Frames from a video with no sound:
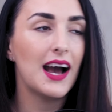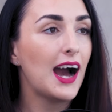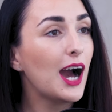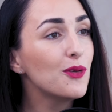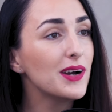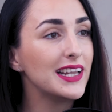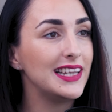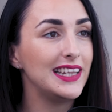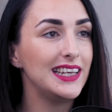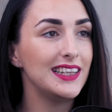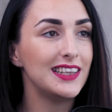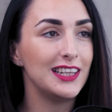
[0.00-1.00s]
How I
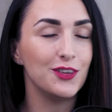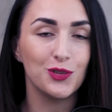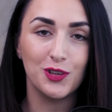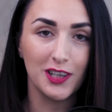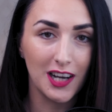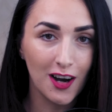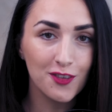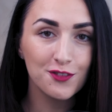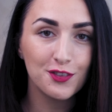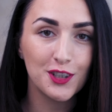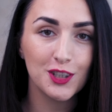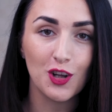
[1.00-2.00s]
leaned into the
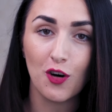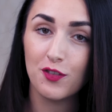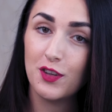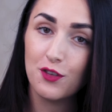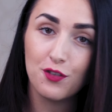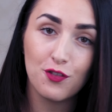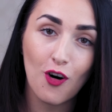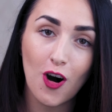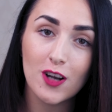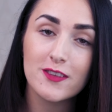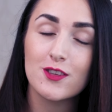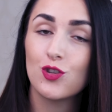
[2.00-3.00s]
comfort of the
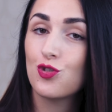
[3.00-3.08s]
false